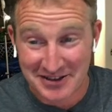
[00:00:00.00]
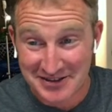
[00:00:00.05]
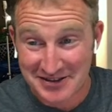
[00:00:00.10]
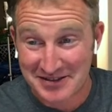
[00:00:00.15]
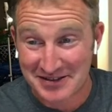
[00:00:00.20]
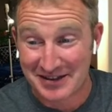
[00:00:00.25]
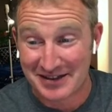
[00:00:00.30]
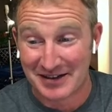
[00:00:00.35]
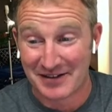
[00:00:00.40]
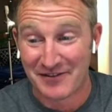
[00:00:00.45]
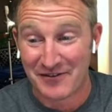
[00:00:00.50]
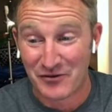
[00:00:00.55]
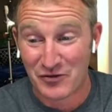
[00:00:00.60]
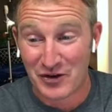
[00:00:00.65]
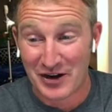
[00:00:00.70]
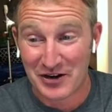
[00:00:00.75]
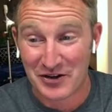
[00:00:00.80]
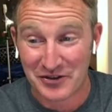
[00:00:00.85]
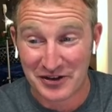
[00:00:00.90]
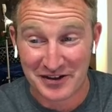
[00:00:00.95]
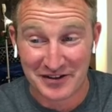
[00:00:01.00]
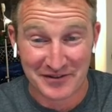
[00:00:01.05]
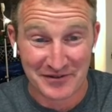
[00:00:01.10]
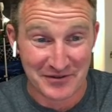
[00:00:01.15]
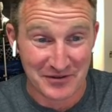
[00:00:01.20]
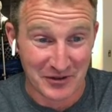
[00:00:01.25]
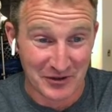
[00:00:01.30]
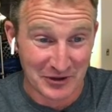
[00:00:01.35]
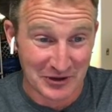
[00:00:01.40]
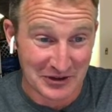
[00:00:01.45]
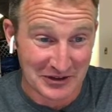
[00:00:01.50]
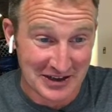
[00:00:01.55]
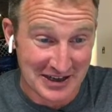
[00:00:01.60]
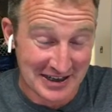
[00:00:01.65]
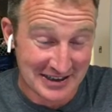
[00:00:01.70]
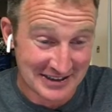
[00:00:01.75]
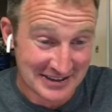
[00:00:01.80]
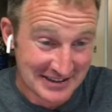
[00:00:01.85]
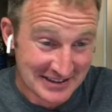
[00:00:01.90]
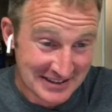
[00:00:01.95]
It's uh, not only for,
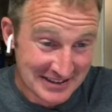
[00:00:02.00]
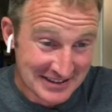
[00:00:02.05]
uh,